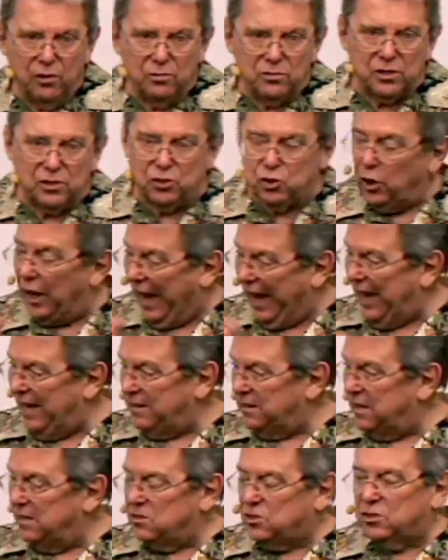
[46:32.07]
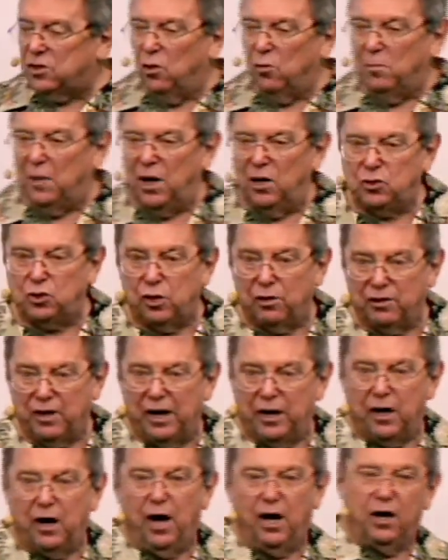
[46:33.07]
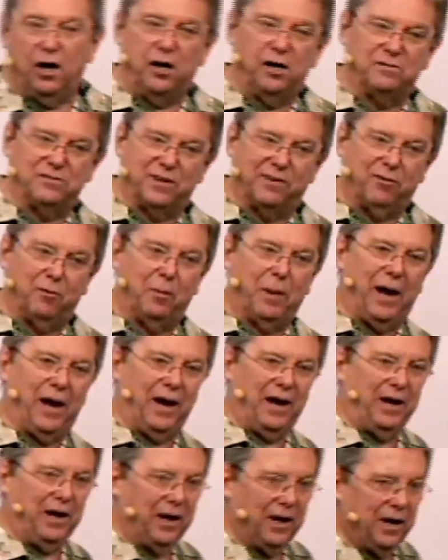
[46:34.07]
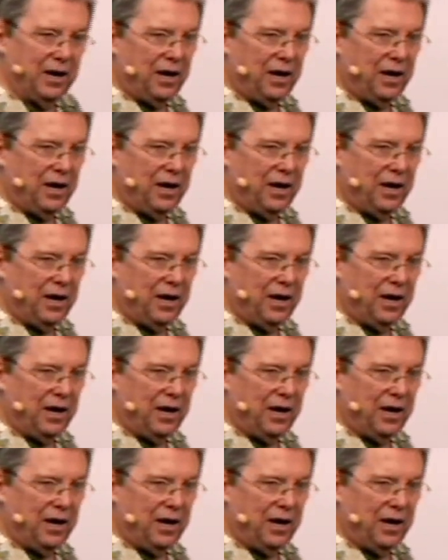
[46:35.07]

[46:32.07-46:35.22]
Since you hate this so much, you think God loves everybody?